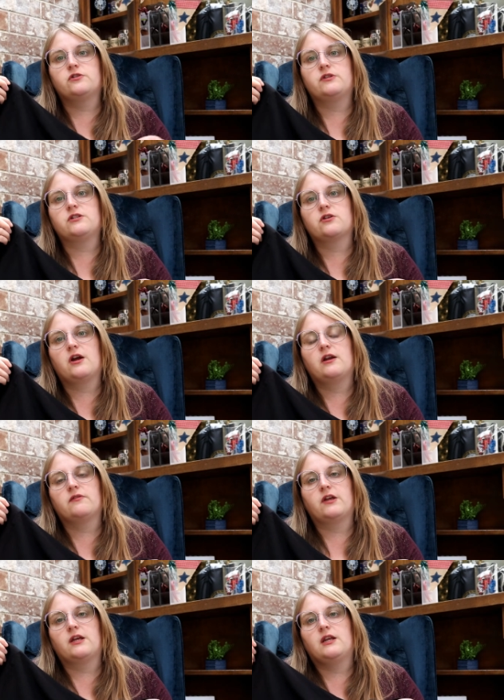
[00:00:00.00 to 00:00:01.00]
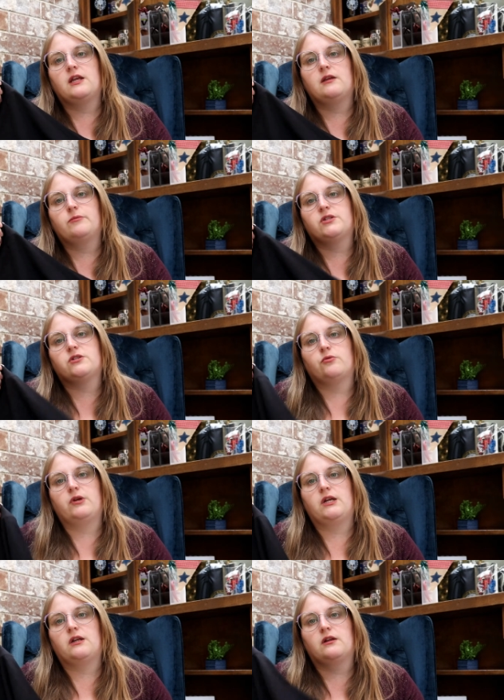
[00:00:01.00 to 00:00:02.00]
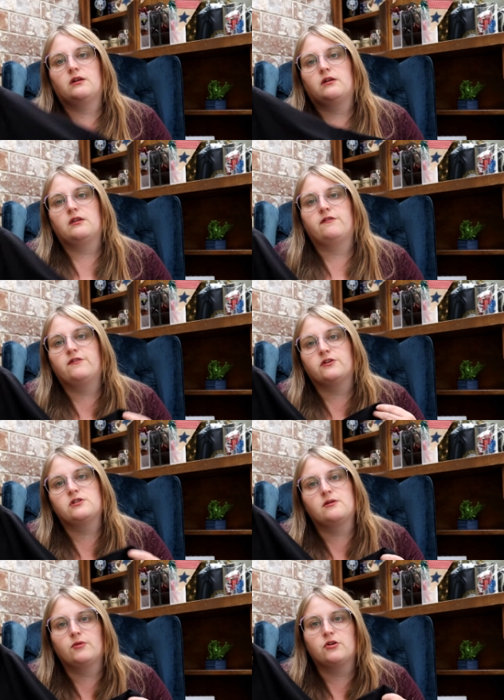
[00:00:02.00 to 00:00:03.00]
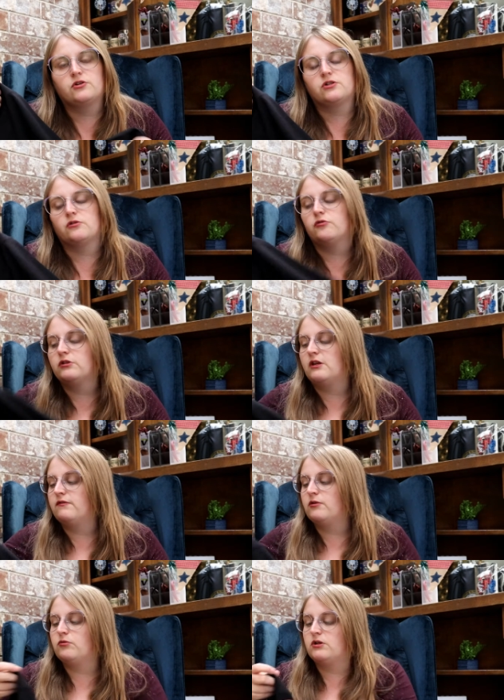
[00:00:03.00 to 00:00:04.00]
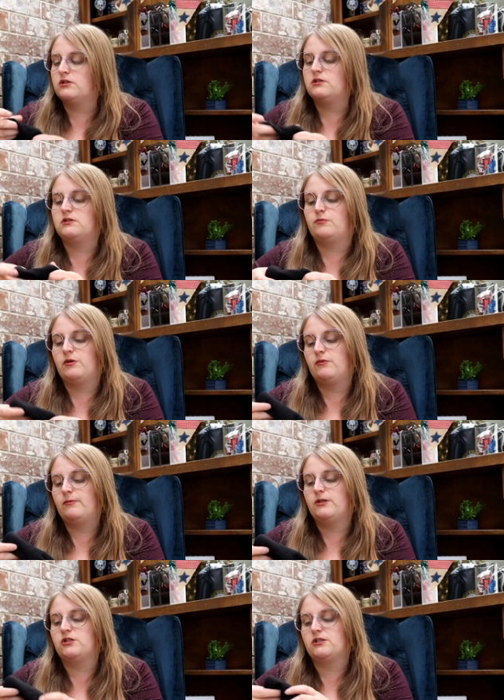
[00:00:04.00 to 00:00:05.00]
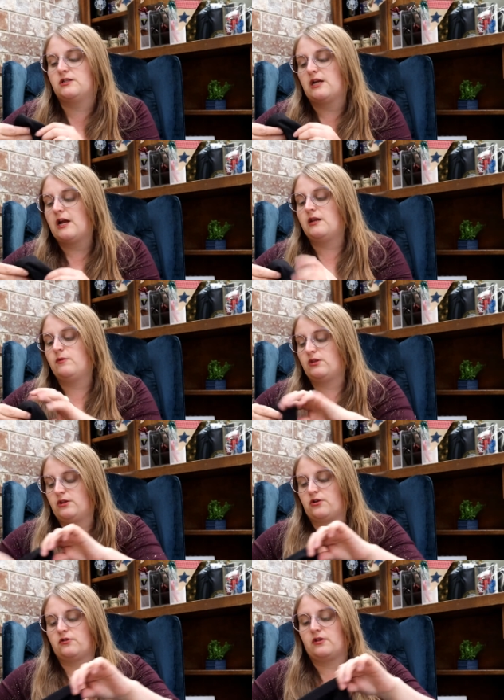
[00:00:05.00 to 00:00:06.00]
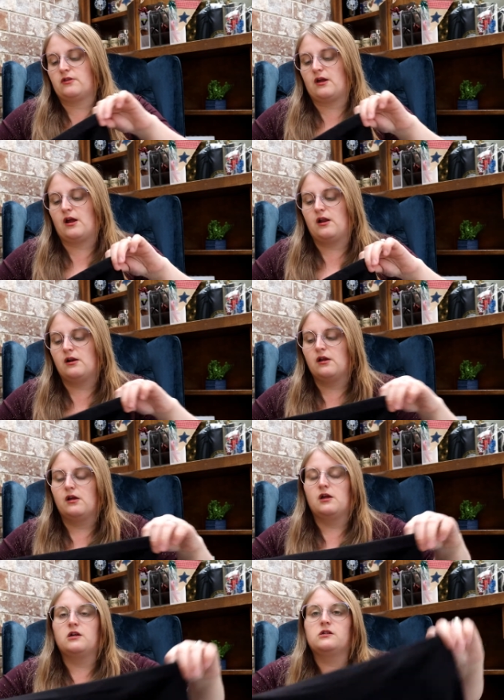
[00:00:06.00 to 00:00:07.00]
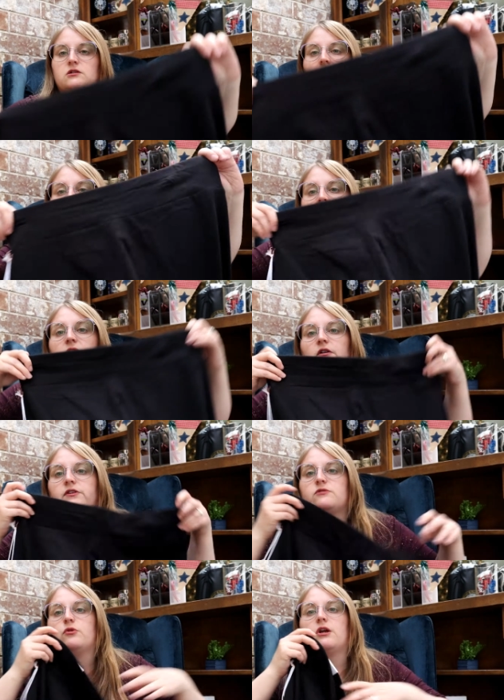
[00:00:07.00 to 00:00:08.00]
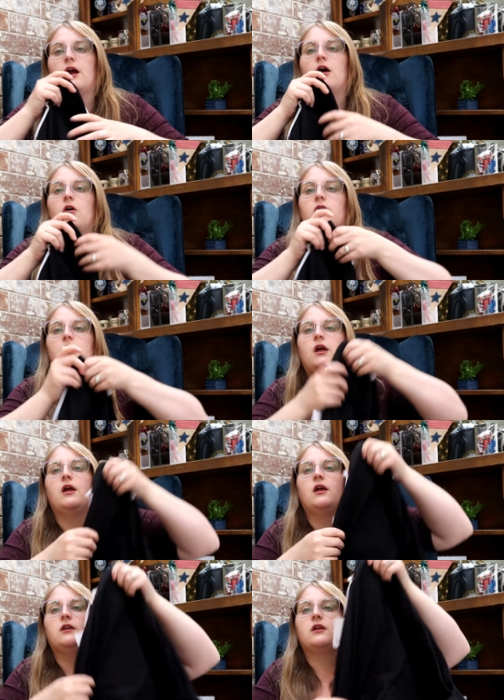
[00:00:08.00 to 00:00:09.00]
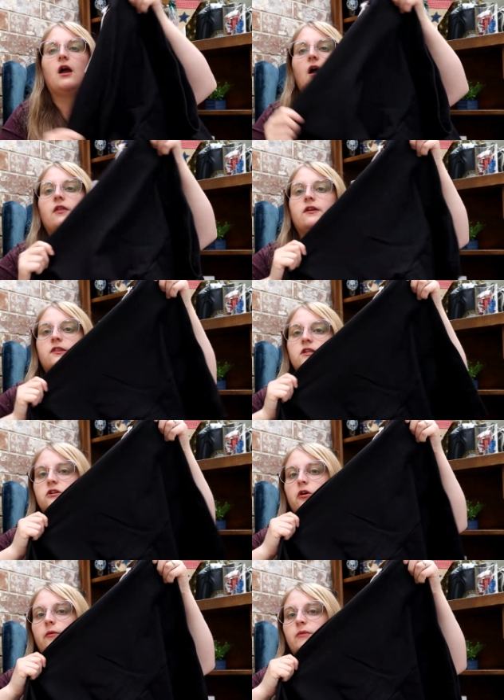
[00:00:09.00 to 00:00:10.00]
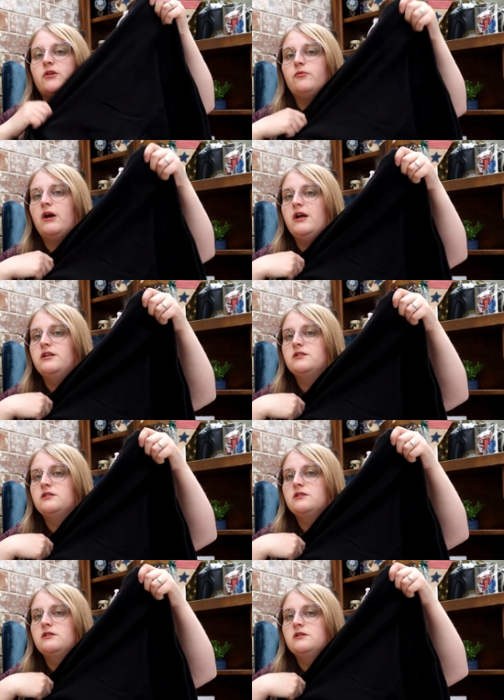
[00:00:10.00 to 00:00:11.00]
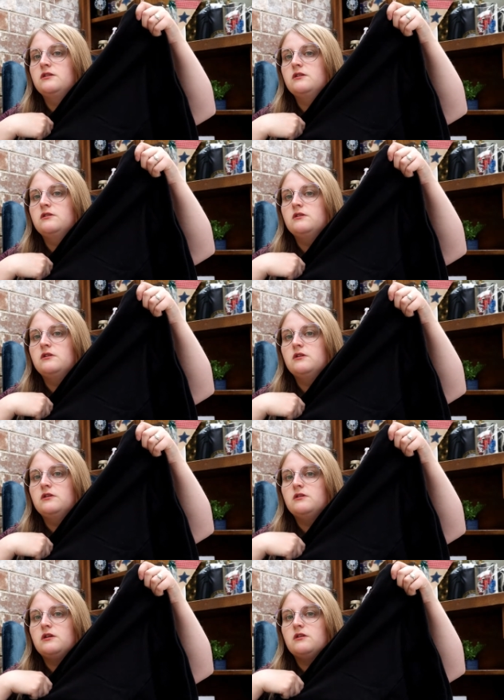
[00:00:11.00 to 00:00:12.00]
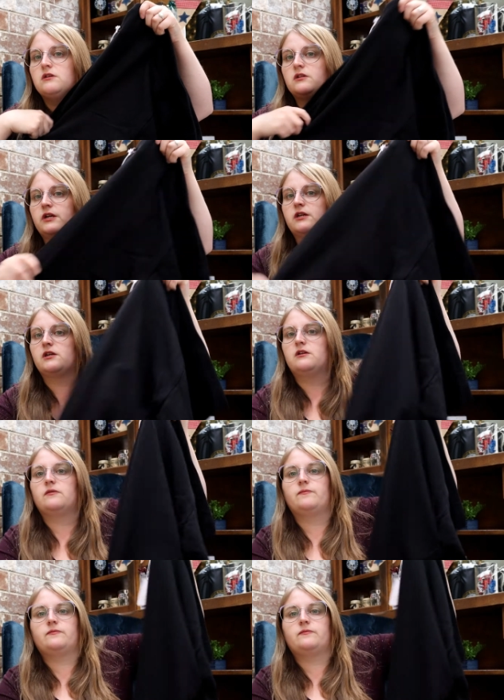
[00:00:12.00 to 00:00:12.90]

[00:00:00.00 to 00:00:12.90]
So these are kind of like an in-between. They feel similar to the Old Navy ones, but maybe just a tiny bit thicker than that. So I'll see how these work out, and yeah, I think these are a mid-rise. They look like it.